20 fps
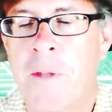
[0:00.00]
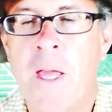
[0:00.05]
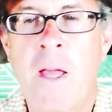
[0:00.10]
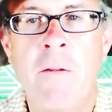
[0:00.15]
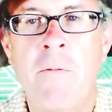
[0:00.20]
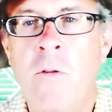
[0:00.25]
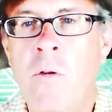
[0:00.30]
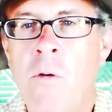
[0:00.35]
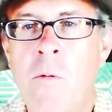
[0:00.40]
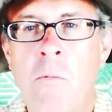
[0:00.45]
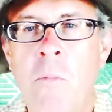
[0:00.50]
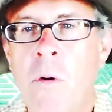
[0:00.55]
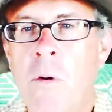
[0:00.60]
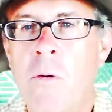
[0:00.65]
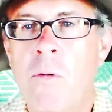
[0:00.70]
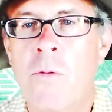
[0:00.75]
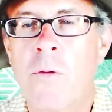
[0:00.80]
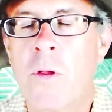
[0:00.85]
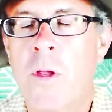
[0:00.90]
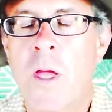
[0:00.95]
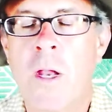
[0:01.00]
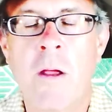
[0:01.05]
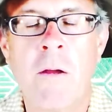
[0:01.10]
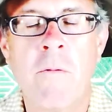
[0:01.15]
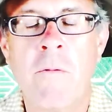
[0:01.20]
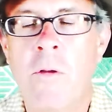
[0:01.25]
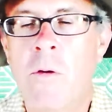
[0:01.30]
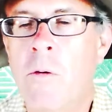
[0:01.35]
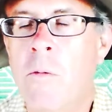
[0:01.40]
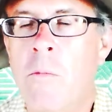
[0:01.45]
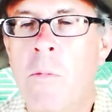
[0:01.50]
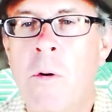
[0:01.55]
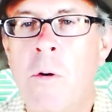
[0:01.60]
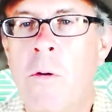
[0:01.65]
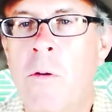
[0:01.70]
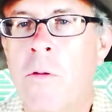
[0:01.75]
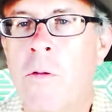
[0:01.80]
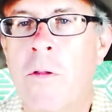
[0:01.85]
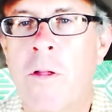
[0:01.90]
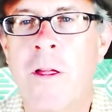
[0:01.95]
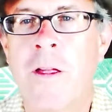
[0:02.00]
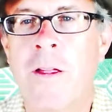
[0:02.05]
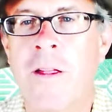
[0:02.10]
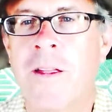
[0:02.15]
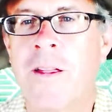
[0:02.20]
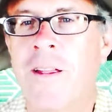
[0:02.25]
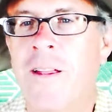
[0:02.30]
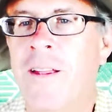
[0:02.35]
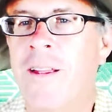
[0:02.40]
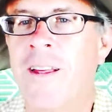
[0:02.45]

can't view them both. You cannot view them both.